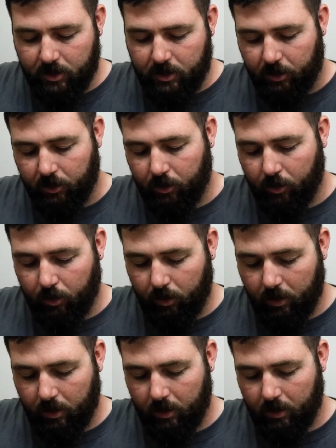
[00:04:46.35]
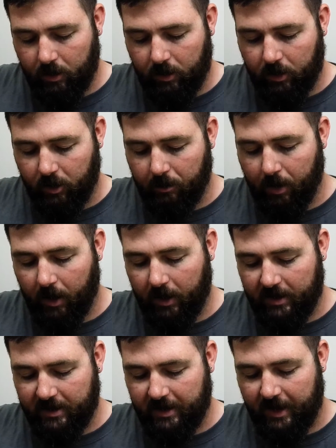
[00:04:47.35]
to your
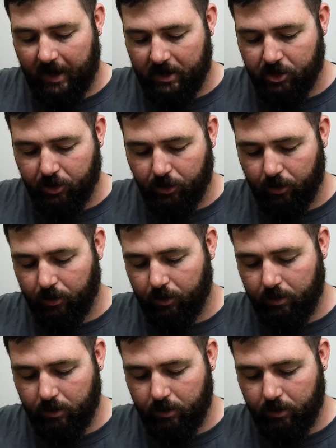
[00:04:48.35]
body's natural